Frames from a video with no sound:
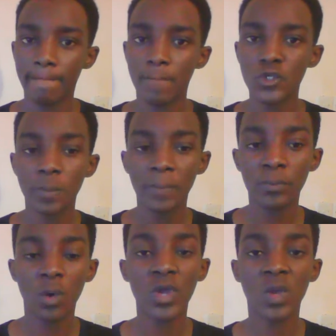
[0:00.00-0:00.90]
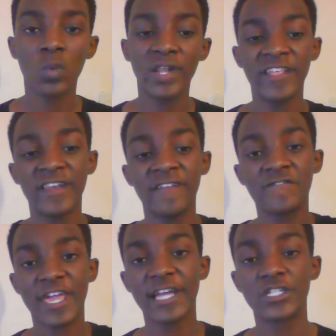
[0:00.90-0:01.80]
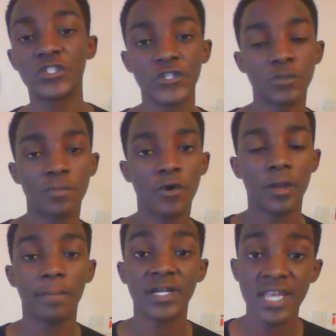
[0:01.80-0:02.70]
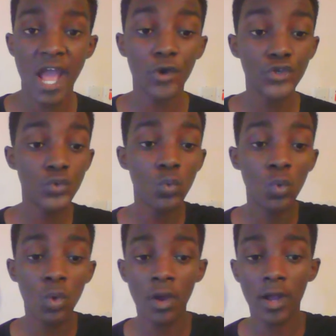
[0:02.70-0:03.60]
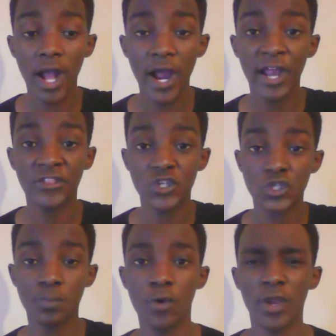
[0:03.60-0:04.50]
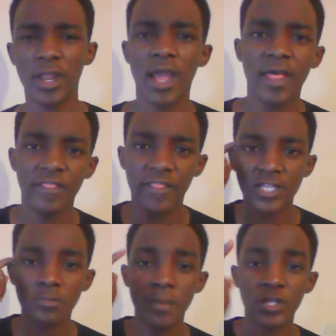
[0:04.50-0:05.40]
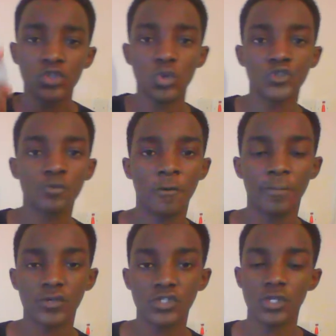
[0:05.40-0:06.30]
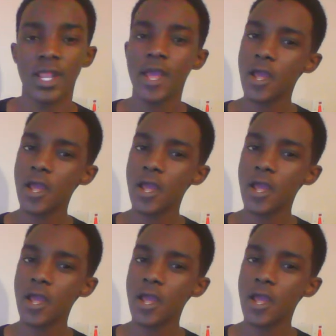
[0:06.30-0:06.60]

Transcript: Most people are weak will they never get to this point. But now you are at this point. That makes you a smart person.